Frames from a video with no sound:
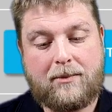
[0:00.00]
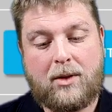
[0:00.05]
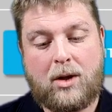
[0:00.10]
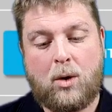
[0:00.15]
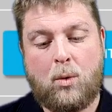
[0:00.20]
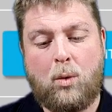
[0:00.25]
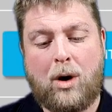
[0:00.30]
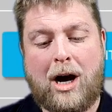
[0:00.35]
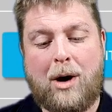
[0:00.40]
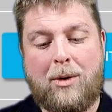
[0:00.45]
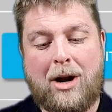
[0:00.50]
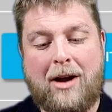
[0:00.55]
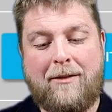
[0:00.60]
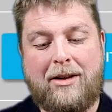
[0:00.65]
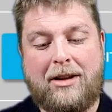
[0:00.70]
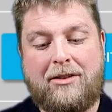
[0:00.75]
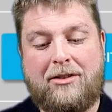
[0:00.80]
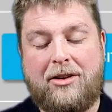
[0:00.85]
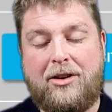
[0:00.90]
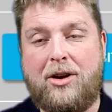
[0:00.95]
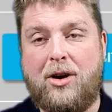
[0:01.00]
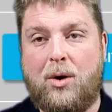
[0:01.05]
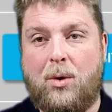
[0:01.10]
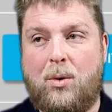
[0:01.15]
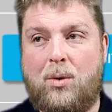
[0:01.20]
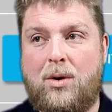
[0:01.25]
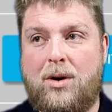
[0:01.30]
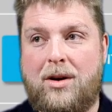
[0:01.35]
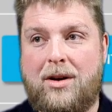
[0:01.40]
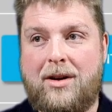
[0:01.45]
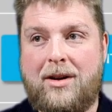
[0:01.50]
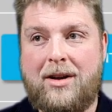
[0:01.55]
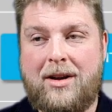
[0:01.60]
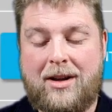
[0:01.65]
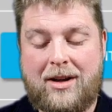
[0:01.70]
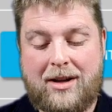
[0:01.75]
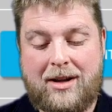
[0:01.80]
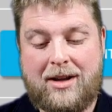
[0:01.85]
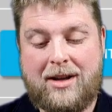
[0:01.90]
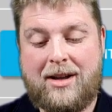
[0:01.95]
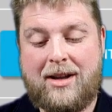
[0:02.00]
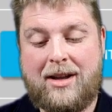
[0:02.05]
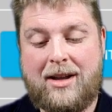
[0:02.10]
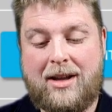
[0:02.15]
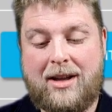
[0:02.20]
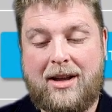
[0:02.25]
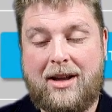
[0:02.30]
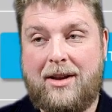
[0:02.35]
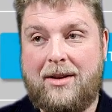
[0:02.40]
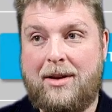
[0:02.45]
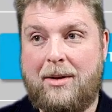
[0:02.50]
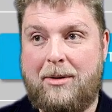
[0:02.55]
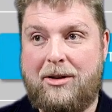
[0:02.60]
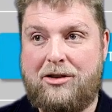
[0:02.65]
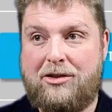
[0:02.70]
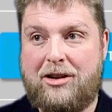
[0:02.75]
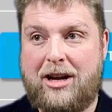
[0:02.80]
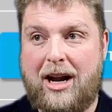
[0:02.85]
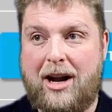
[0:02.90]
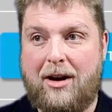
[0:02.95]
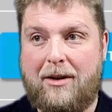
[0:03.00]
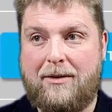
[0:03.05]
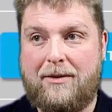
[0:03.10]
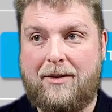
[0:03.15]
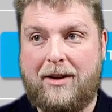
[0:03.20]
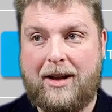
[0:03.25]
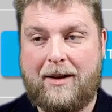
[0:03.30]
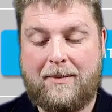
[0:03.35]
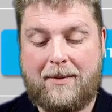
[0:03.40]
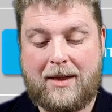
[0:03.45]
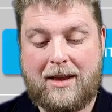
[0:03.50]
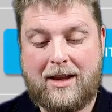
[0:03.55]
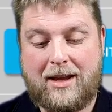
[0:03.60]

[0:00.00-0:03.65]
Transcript: What I were having to do, let me just get off it.